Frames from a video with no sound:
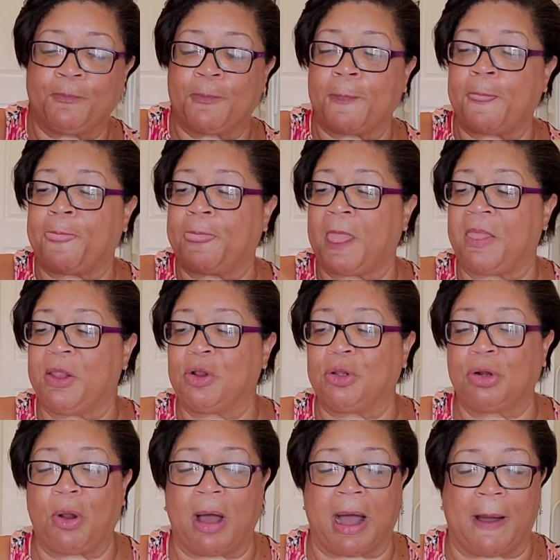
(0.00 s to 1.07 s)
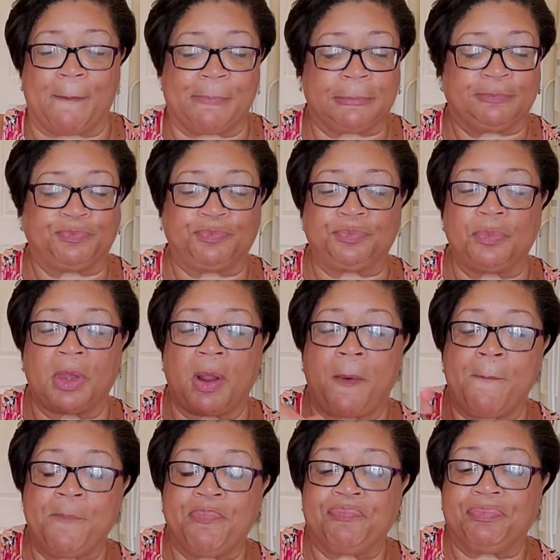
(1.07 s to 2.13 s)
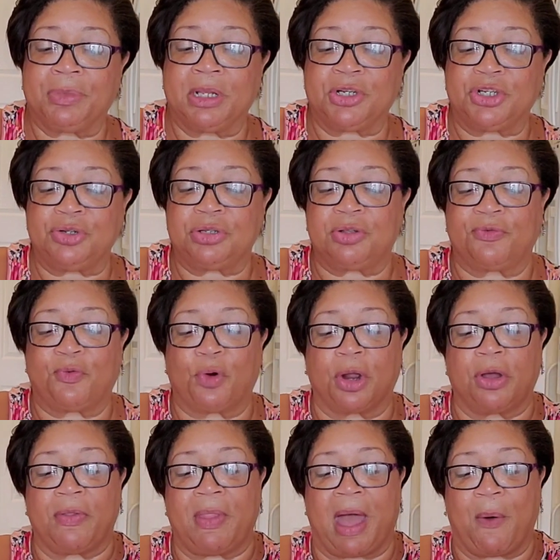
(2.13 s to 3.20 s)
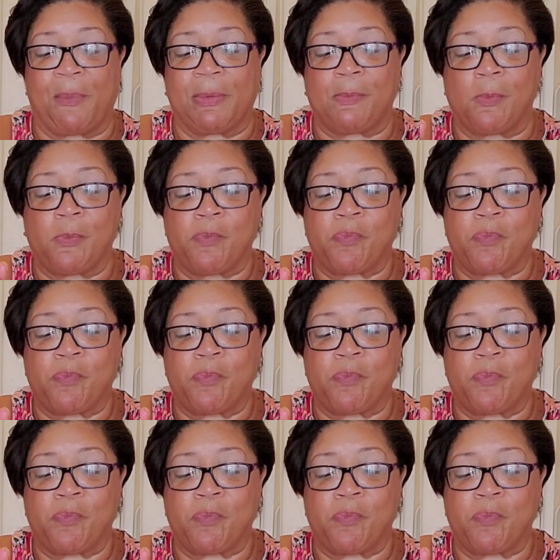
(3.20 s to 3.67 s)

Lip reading: They're a little hot. Let's use the fork on that one.